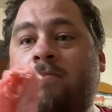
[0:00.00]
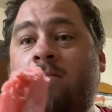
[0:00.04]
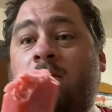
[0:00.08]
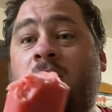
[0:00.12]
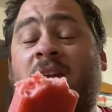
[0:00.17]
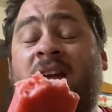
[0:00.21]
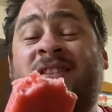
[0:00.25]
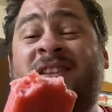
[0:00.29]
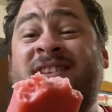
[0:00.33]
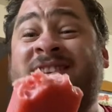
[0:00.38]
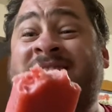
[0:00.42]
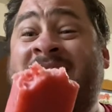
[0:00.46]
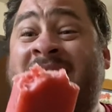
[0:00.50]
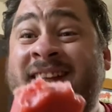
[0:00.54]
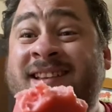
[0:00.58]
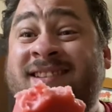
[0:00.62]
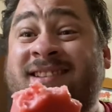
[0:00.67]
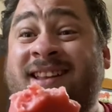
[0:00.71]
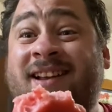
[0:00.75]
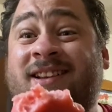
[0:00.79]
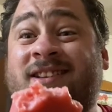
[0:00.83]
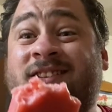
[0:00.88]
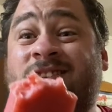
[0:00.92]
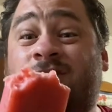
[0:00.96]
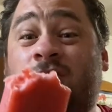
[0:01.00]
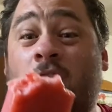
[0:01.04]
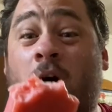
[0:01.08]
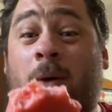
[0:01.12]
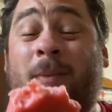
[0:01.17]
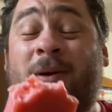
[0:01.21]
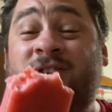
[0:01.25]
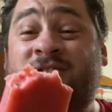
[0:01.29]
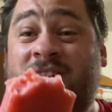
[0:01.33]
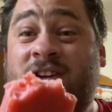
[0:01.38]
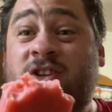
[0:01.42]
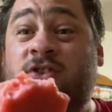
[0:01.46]
And it tastes like so
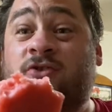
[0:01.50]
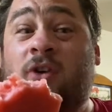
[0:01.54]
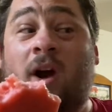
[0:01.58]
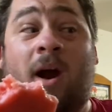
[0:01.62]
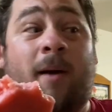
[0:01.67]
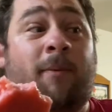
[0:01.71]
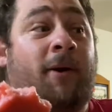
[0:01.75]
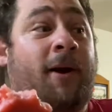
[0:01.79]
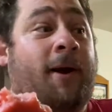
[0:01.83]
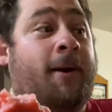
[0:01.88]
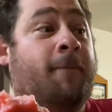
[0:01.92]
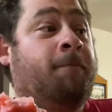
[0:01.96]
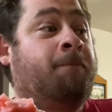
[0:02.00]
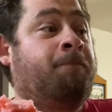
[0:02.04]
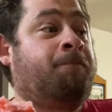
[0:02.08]
much like strawberry.